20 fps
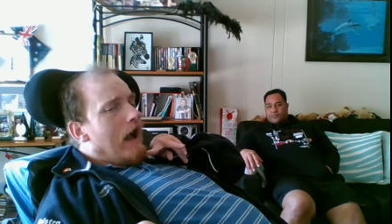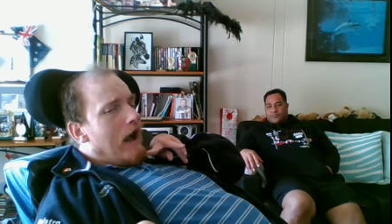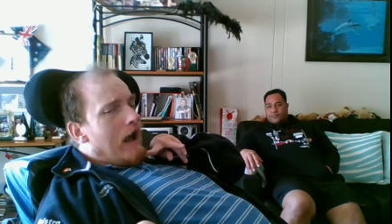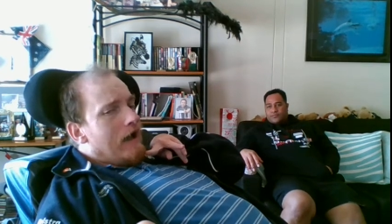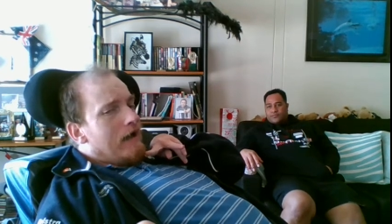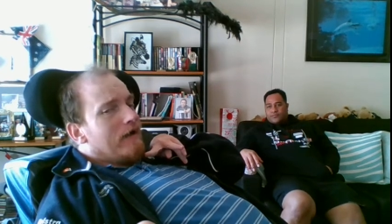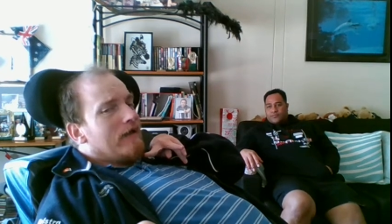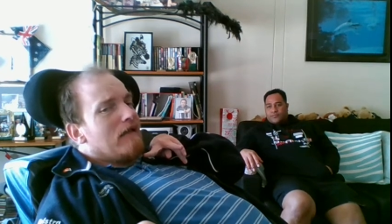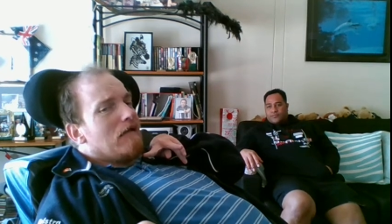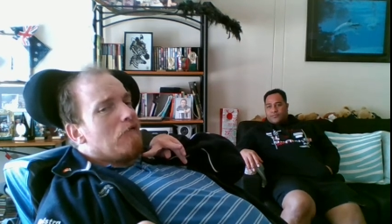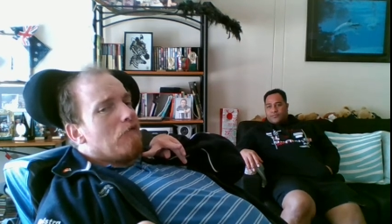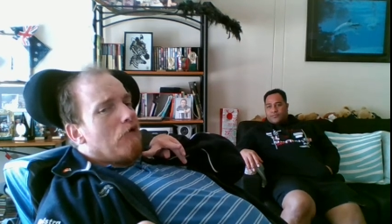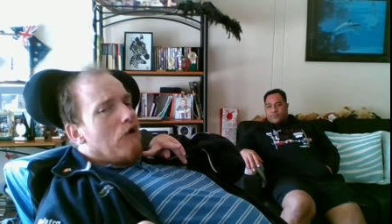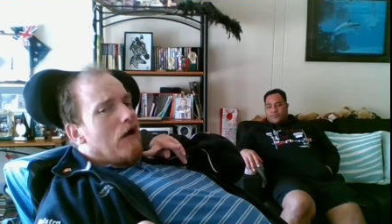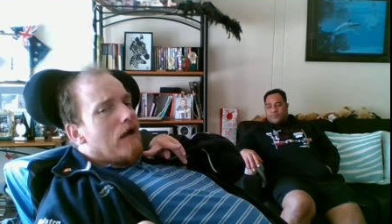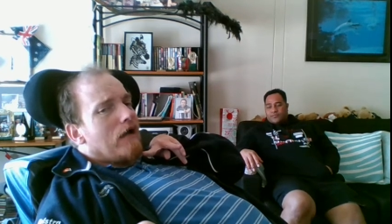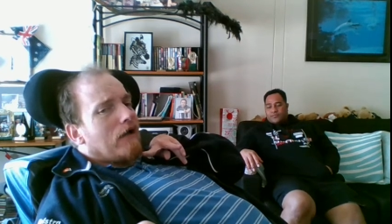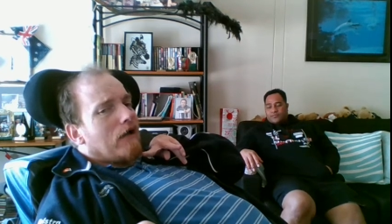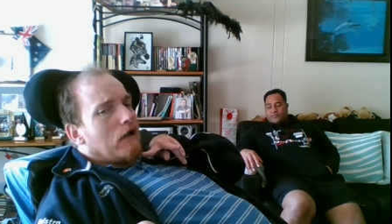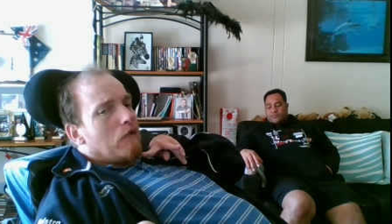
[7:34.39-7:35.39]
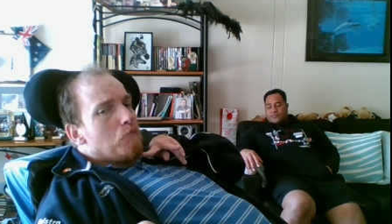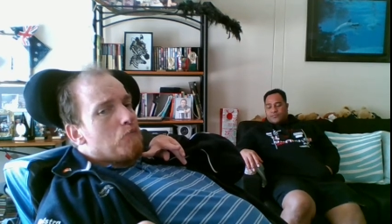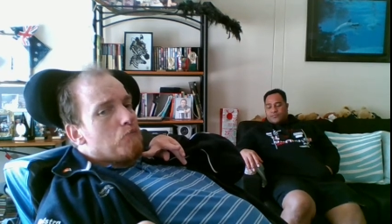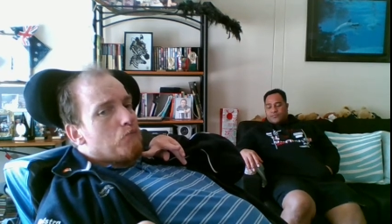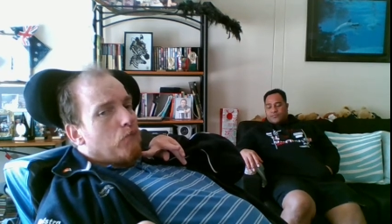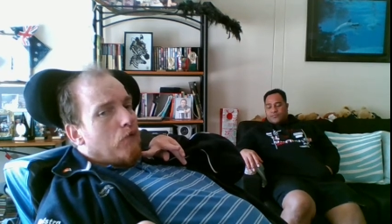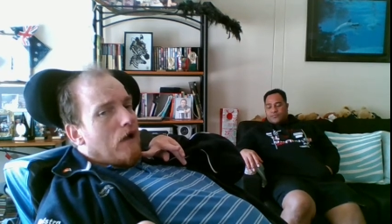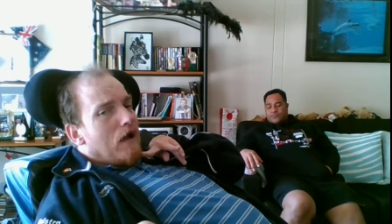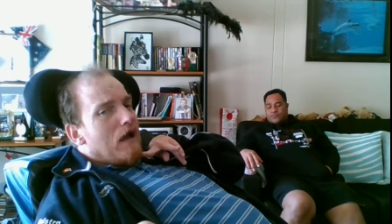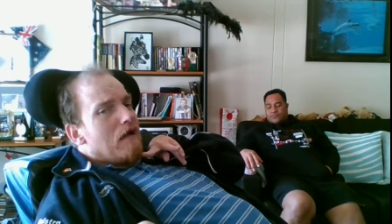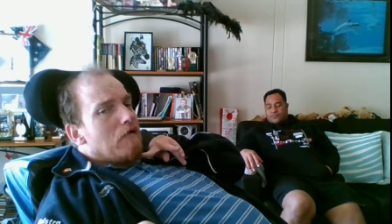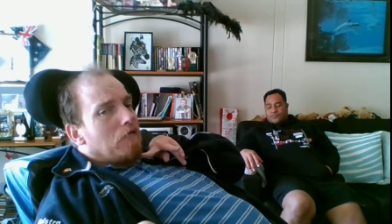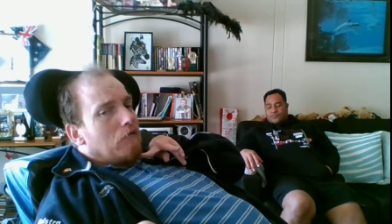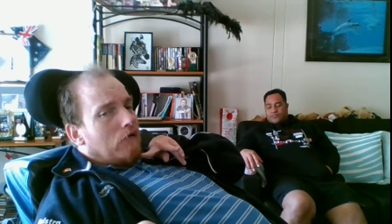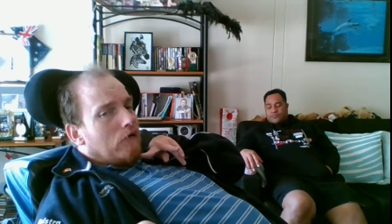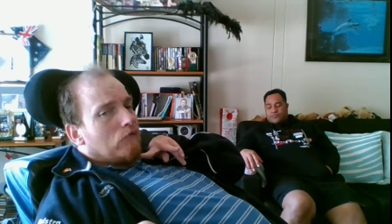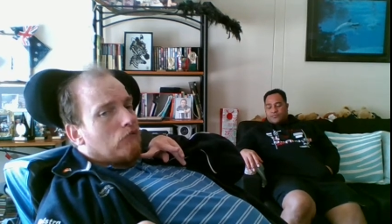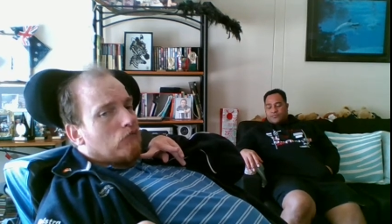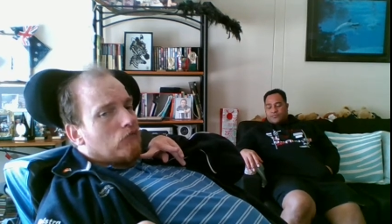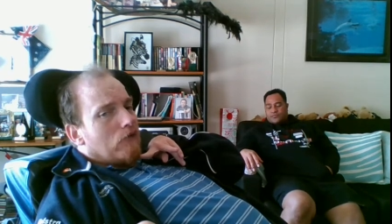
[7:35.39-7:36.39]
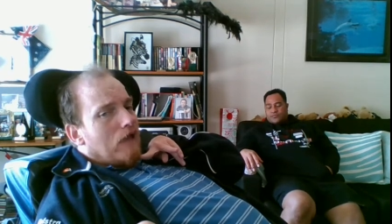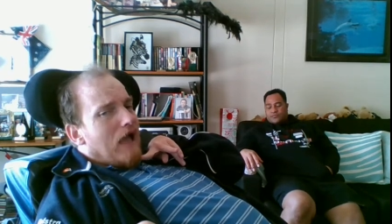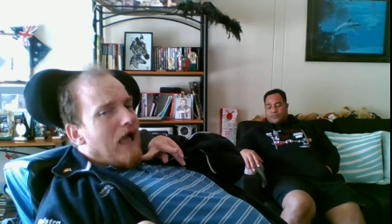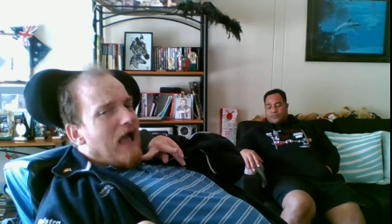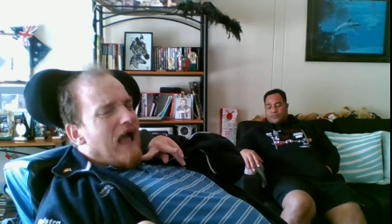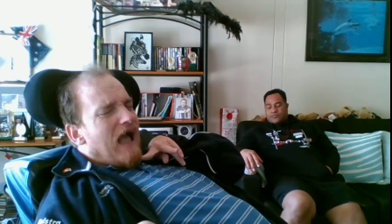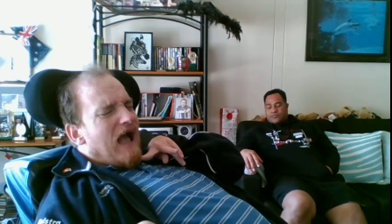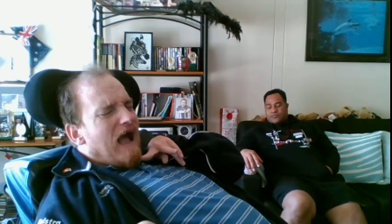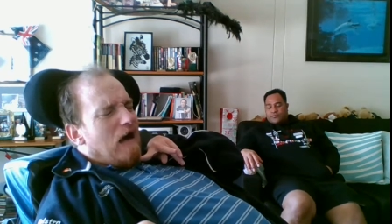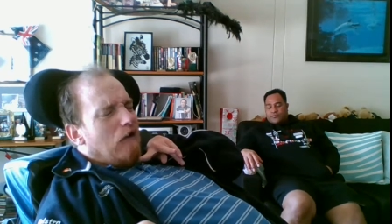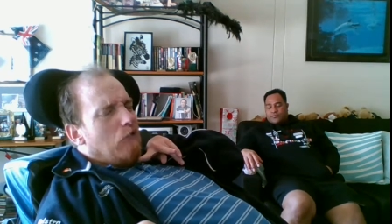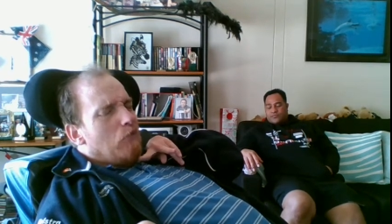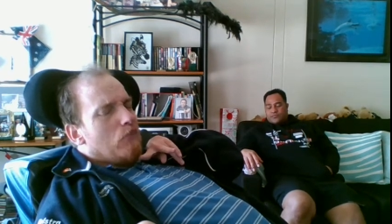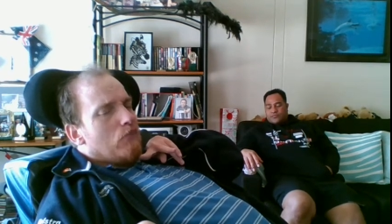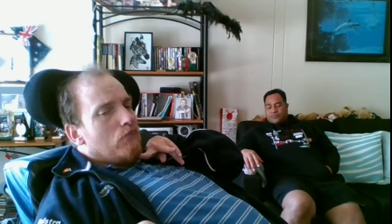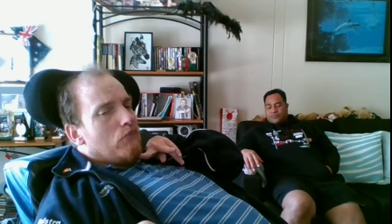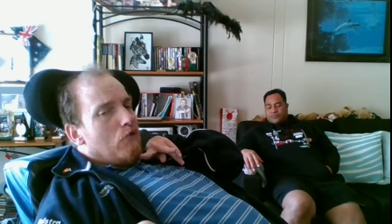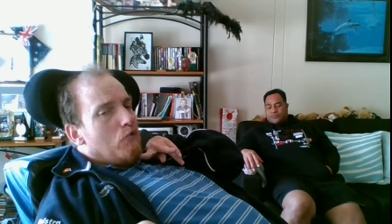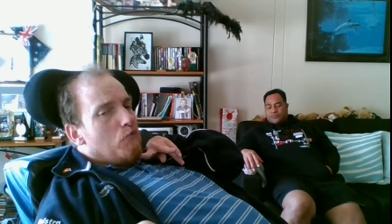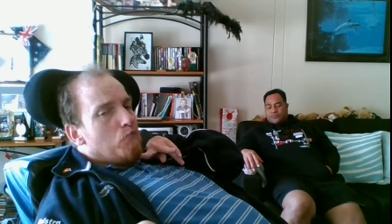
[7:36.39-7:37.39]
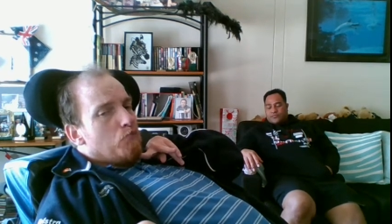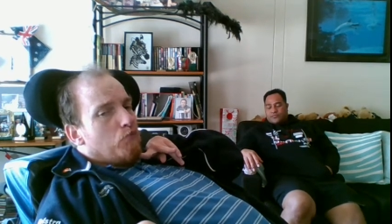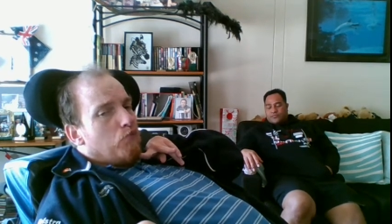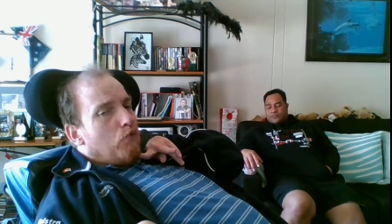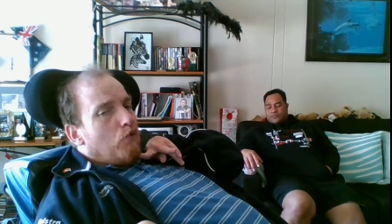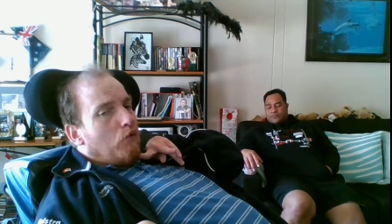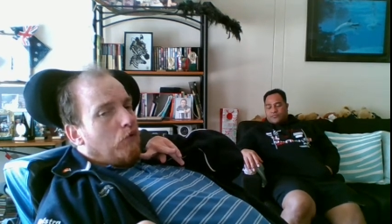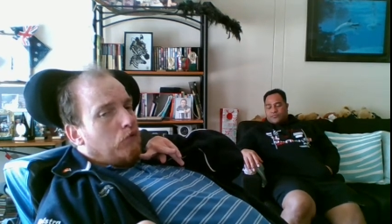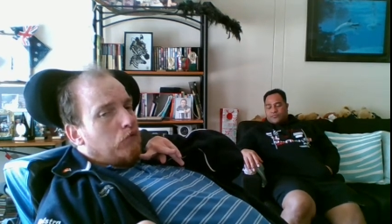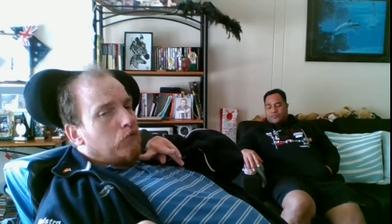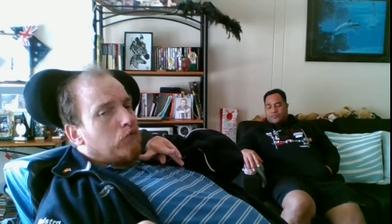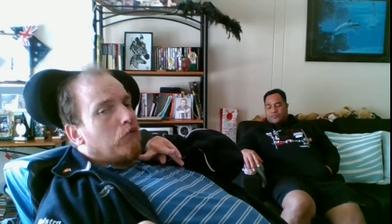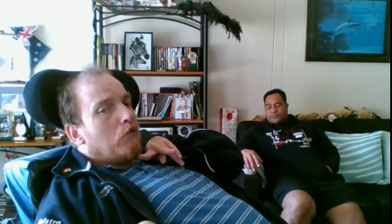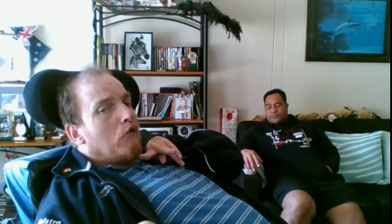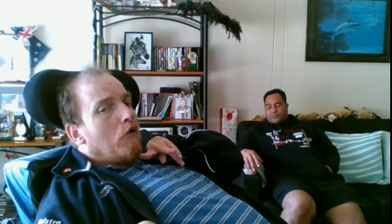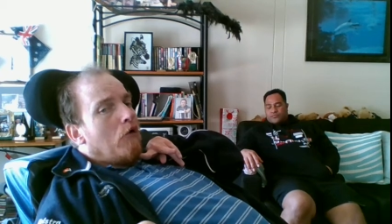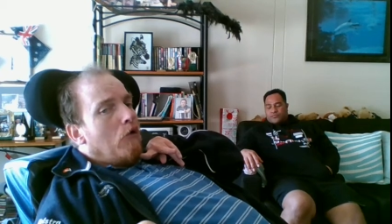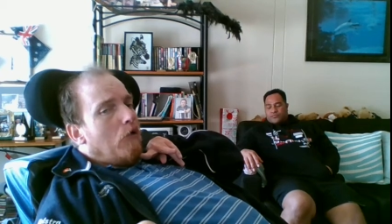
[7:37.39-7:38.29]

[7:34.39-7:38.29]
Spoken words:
anyone can perish out in the bush